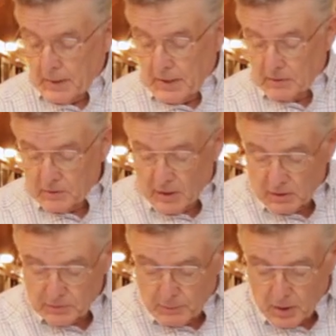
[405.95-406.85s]
It
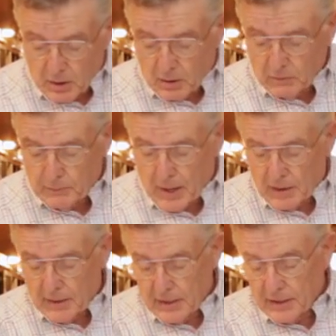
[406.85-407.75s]
tells all
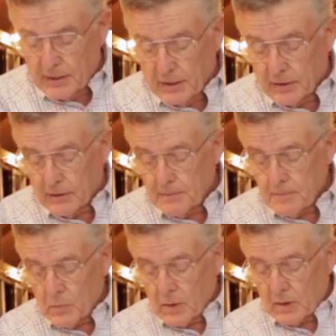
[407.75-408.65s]
about it in here.
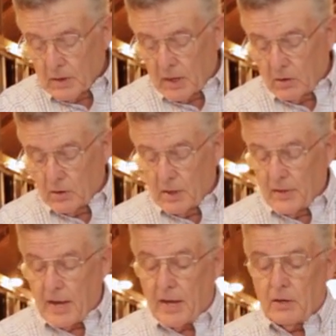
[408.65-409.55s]
Not only
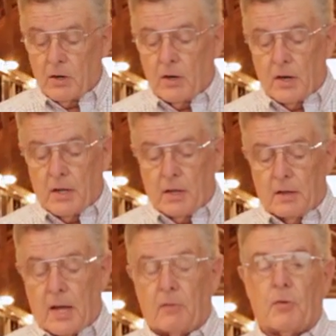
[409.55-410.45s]
that, you're going to
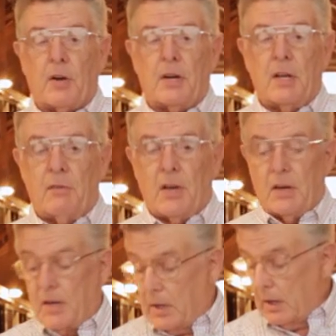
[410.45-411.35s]
get that free
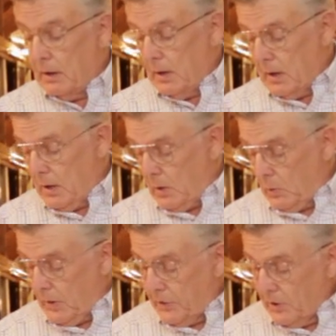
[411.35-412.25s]
DVD
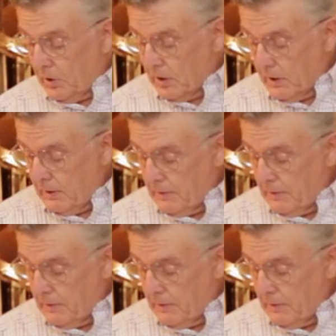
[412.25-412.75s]
with your